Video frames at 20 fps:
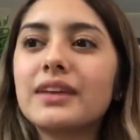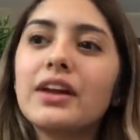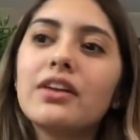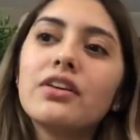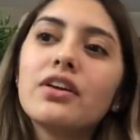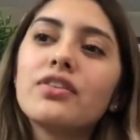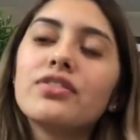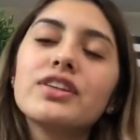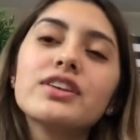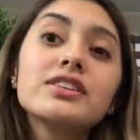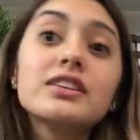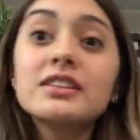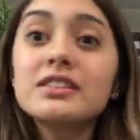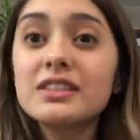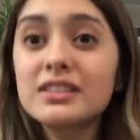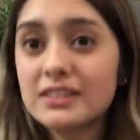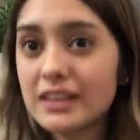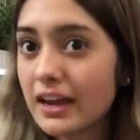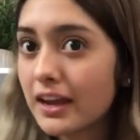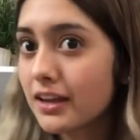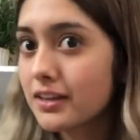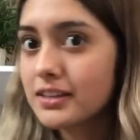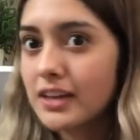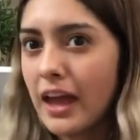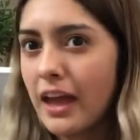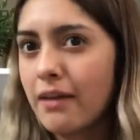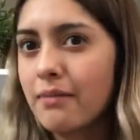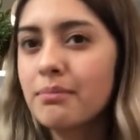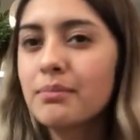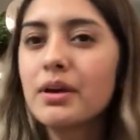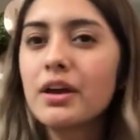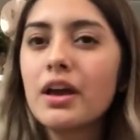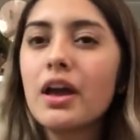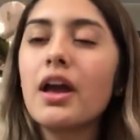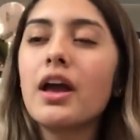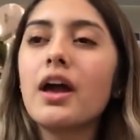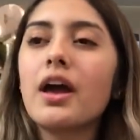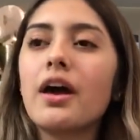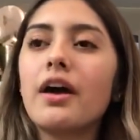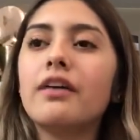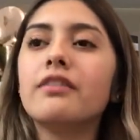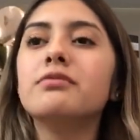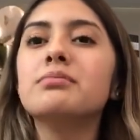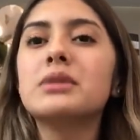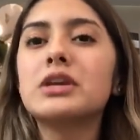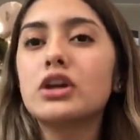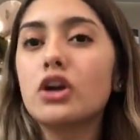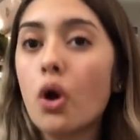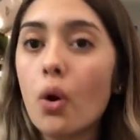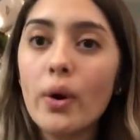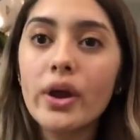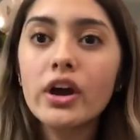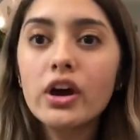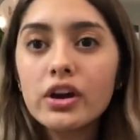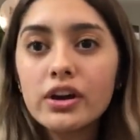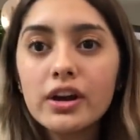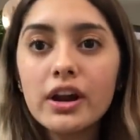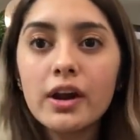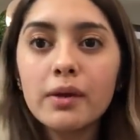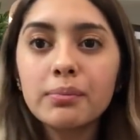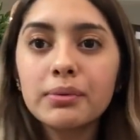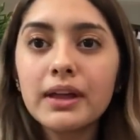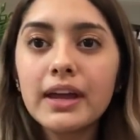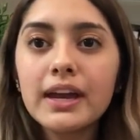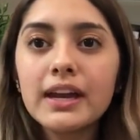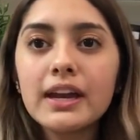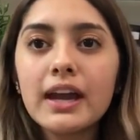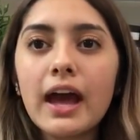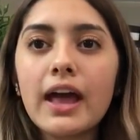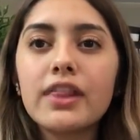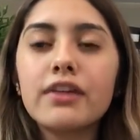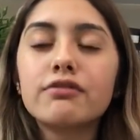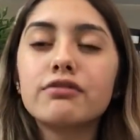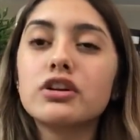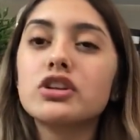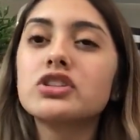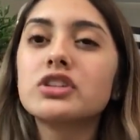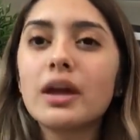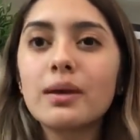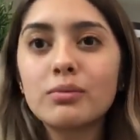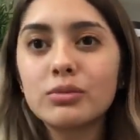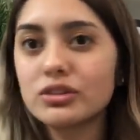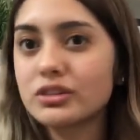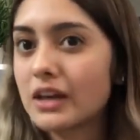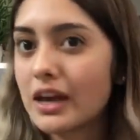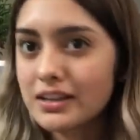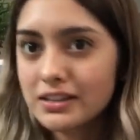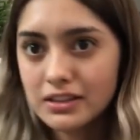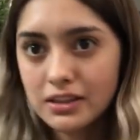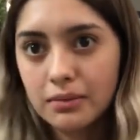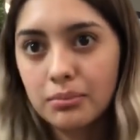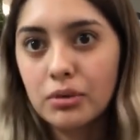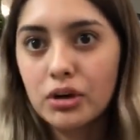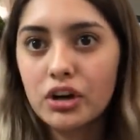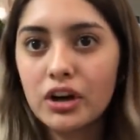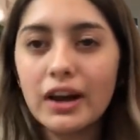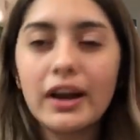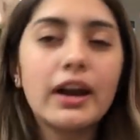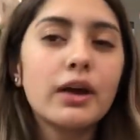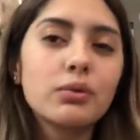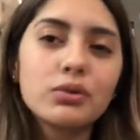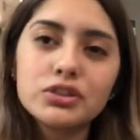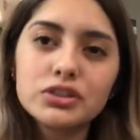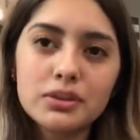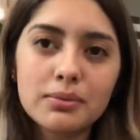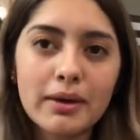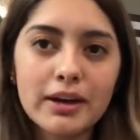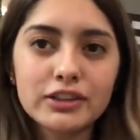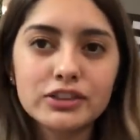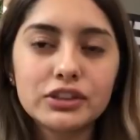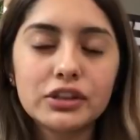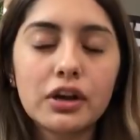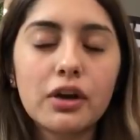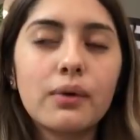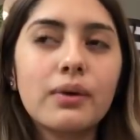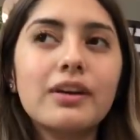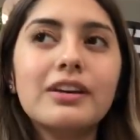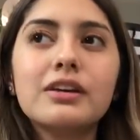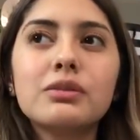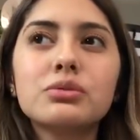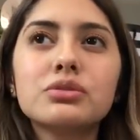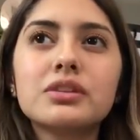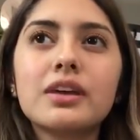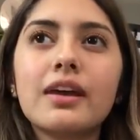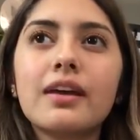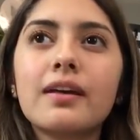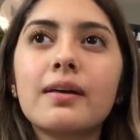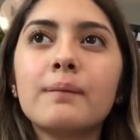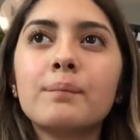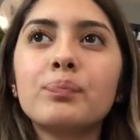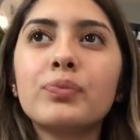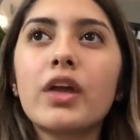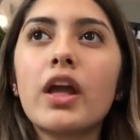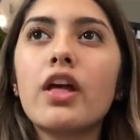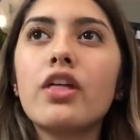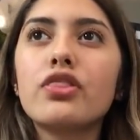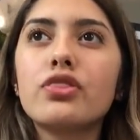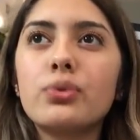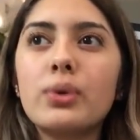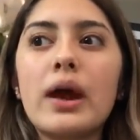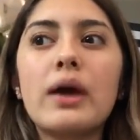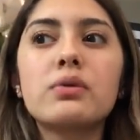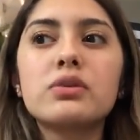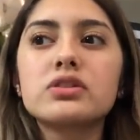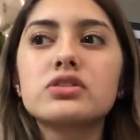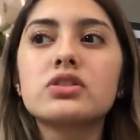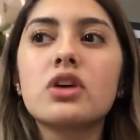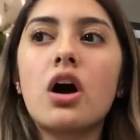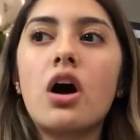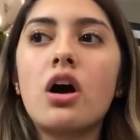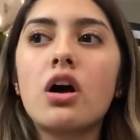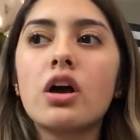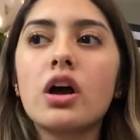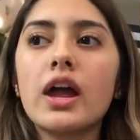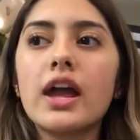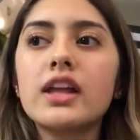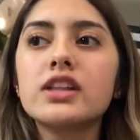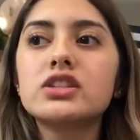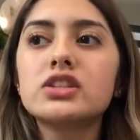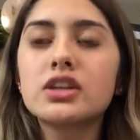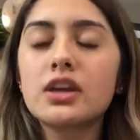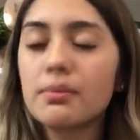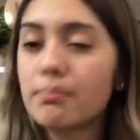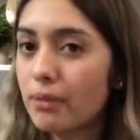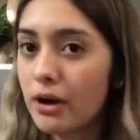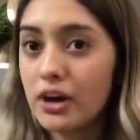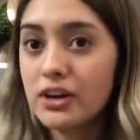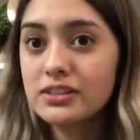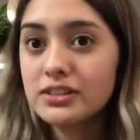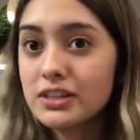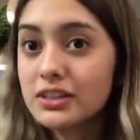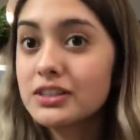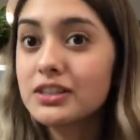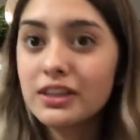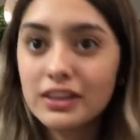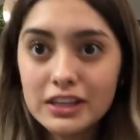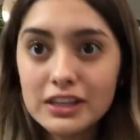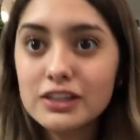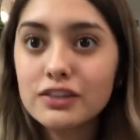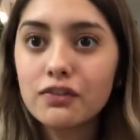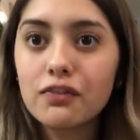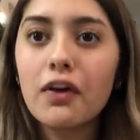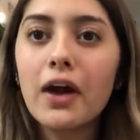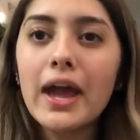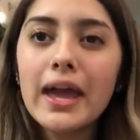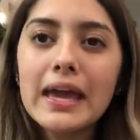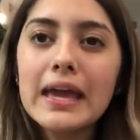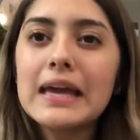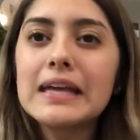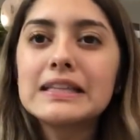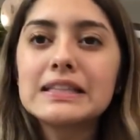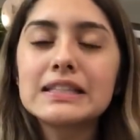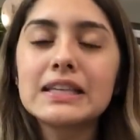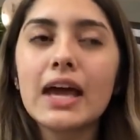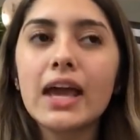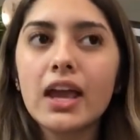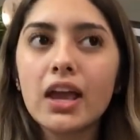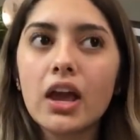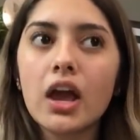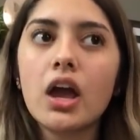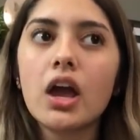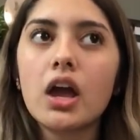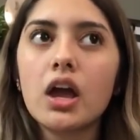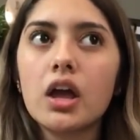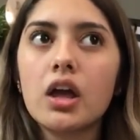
I don't know, this is the second time of me going on an airplane. The first time was last summer and I went to Mexico and it was like 3 hours long. And to comparison to this flight, it's like